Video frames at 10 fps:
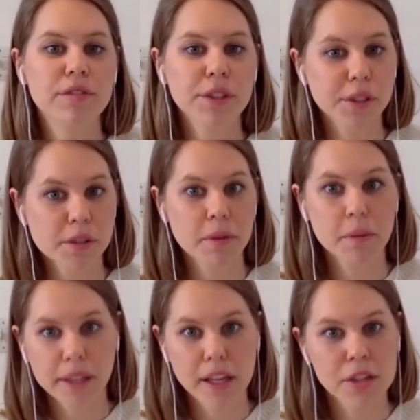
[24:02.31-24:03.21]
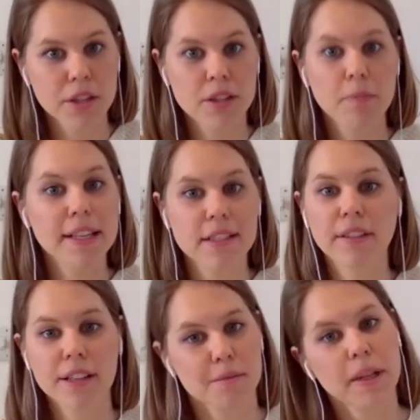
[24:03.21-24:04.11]
um, focused publications passive
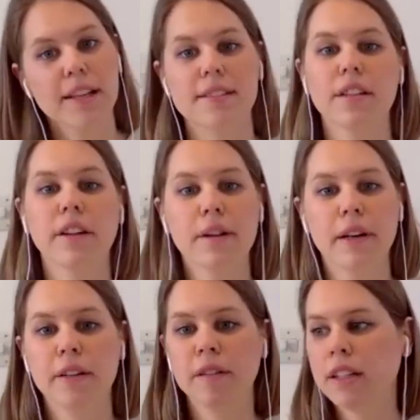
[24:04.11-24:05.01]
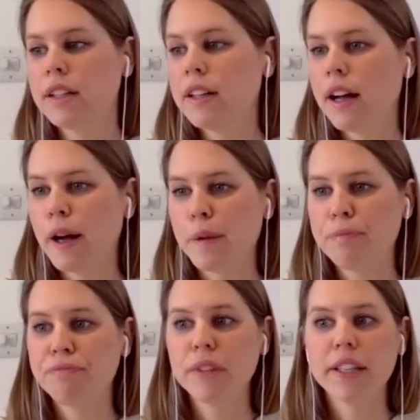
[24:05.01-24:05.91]
house plus a great one
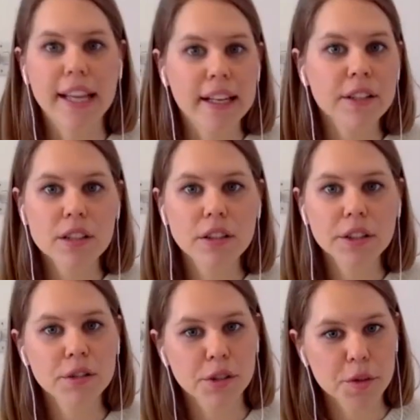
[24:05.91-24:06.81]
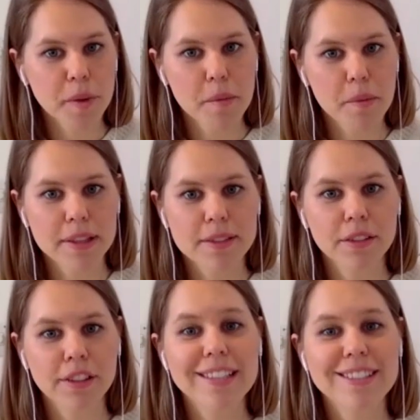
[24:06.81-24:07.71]
um, get into local newspapers
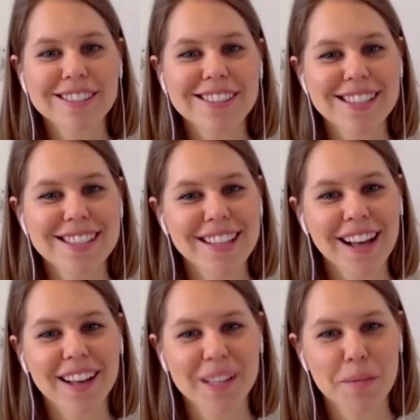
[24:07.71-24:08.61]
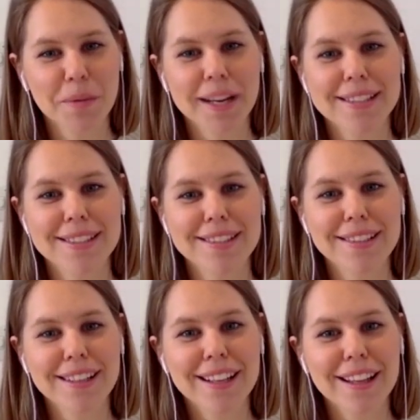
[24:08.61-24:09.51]
you know it's not just the archie press
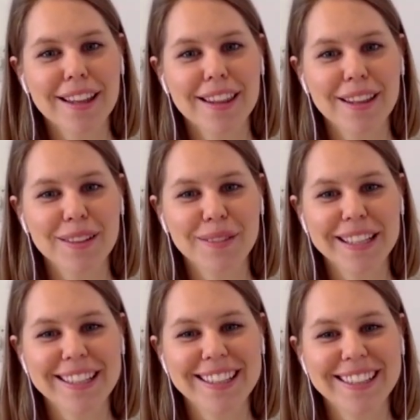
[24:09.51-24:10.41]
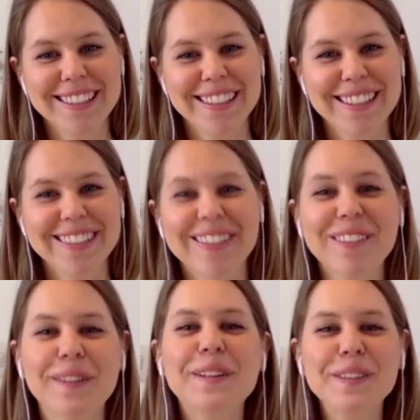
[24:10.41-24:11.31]
that we can, uh, you
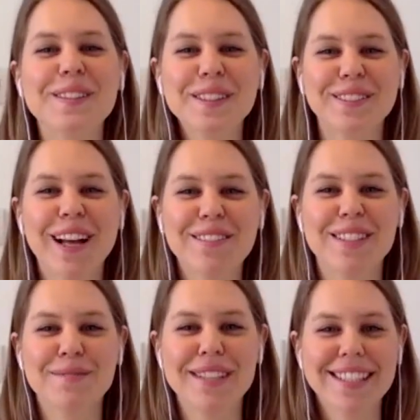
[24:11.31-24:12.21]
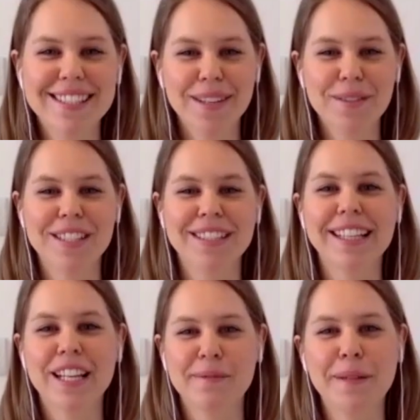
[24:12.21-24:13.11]
know, we all sort of have this misconception that
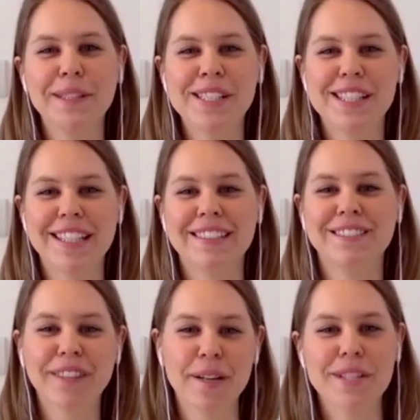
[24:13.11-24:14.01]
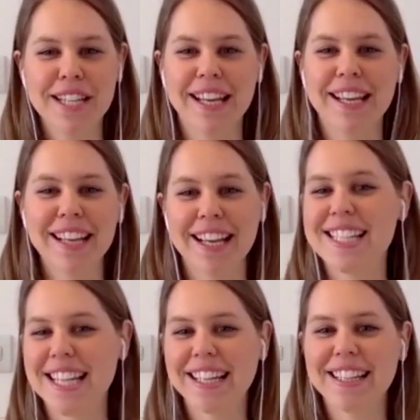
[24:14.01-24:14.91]
getting published in RIBAJ and
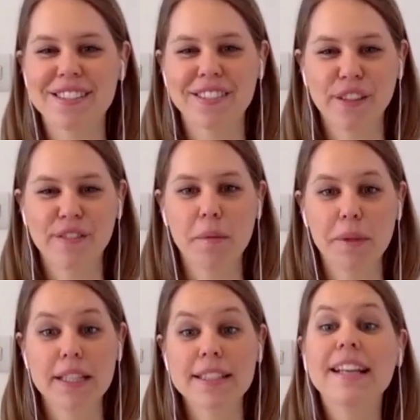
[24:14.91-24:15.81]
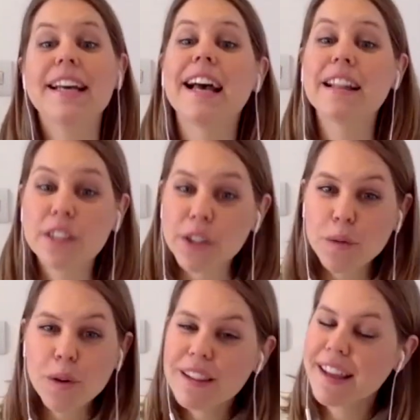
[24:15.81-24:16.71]
AJ is really fabulous. And you
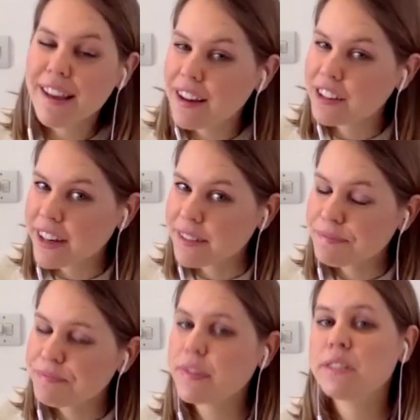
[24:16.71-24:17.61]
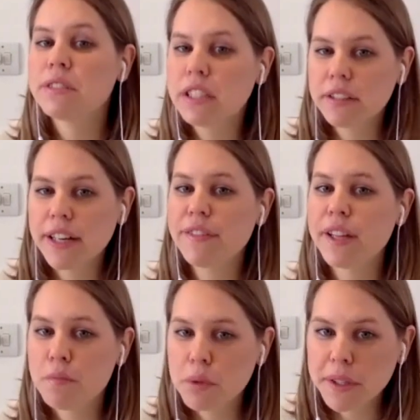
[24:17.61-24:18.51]
know what? They are great. They're really great for
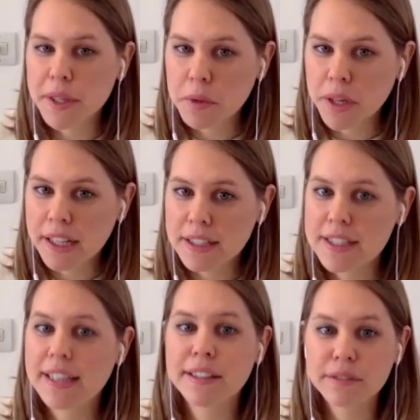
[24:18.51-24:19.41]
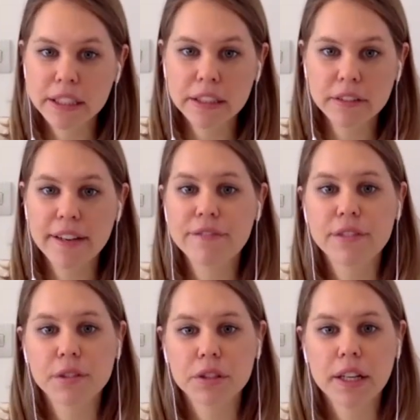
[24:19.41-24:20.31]
employer brand and they're really great
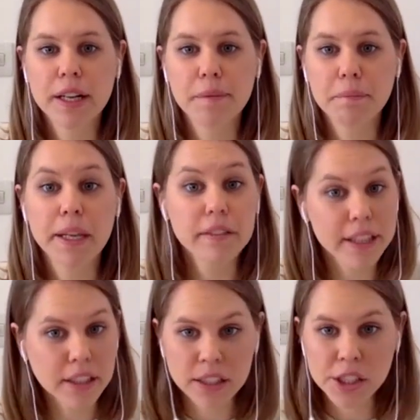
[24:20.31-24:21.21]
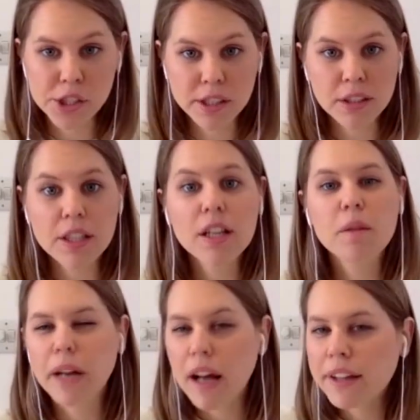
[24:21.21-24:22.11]
for um, peer recognition.
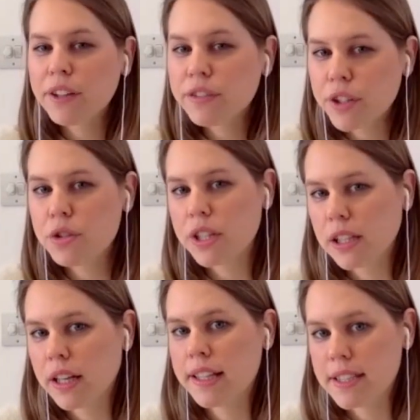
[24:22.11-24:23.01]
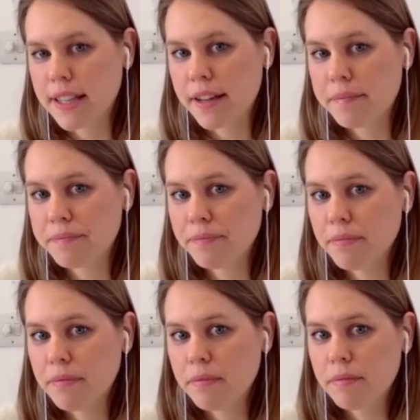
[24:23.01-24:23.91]
But are your future clients there?
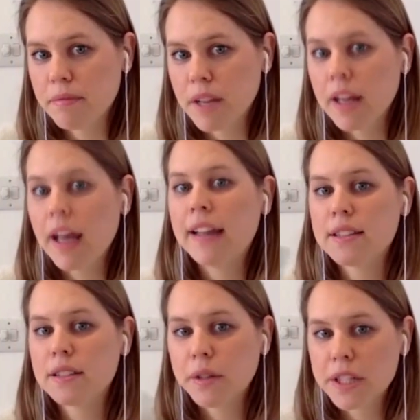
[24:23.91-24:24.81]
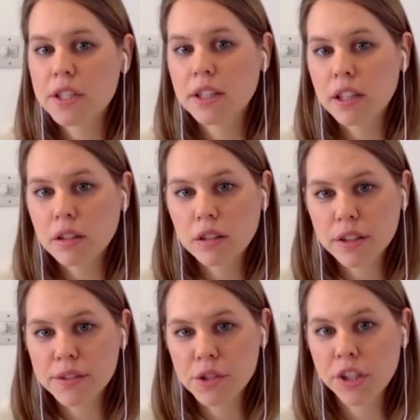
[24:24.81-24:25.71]
And that's a question that a
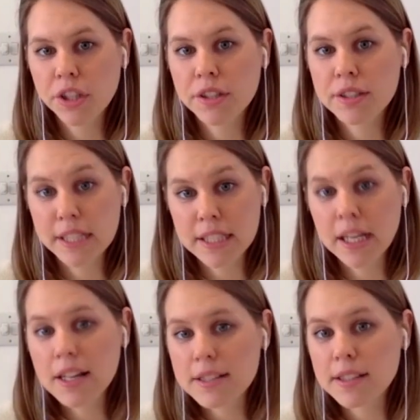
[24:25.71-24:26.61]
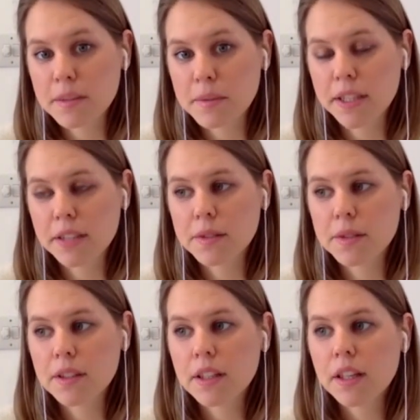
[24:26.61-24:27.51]
lot of studios need to ask themselves